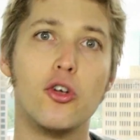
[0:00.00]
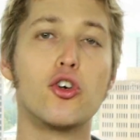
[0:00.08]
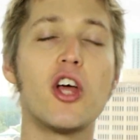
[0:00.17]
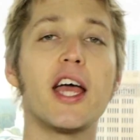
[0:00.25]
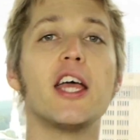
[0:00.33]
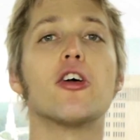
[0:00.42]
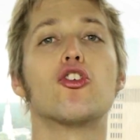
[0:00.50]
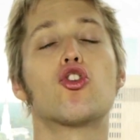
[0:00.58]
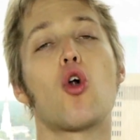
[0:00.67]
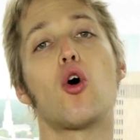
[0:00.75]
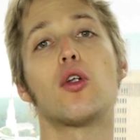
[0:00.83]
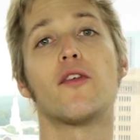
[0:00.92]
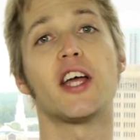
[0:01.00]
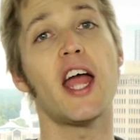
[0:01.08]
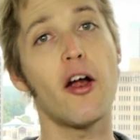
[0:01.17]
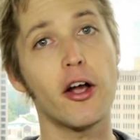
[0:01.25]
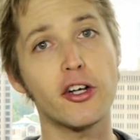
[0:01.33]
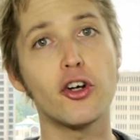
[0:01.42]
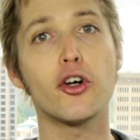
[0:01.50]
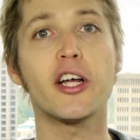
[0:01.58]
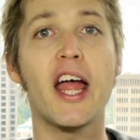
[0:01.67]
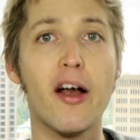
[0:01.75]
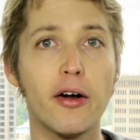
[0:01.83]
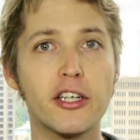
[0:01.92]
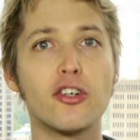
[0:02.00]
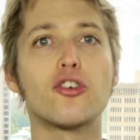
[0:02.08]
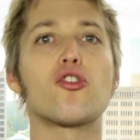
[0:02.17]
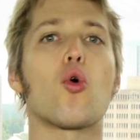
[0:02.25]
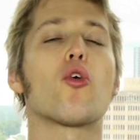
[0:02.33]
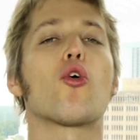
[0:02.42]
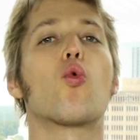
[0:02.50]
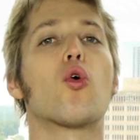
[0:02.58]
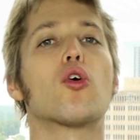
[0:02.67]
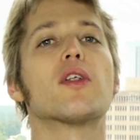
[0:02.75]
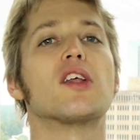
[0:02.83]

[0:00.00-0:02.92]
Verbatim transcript: You're taking control of a character, characters, or the world